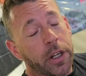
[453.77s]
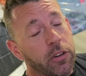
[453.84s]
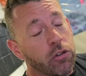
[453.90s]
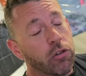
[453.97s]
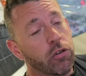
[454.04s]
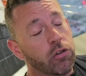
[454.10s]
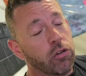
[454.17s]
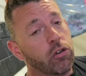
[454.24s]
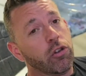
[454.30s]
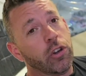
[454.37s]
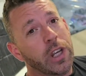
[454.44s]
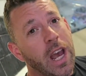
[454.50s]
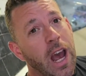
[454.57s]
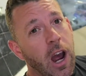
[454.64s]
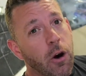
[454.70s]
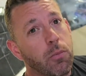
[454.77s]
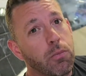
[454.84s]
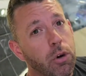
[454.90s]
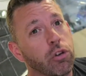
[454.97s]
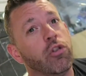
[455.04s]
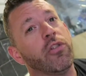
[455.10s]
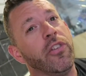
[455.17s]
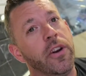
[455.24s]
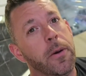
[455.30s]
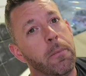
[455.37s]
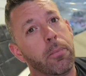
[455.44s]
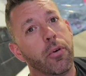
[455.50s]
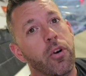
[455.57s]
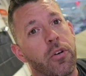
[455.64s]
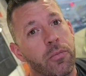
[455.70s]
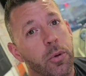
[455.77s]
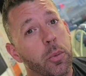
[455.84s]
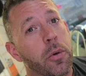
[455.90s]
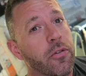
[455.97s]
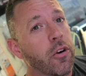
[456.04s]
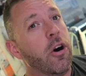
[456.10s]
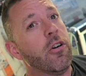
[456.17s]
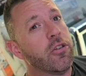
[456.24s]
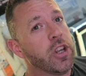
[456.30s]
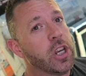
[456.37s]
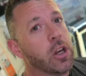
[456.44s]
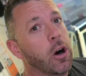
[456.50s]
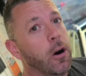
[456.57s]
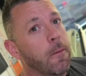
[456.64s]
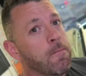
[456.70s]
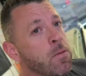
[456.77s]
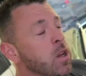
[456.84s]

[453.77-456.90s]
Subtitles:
And it's just to show you how much of an improvement we've already got.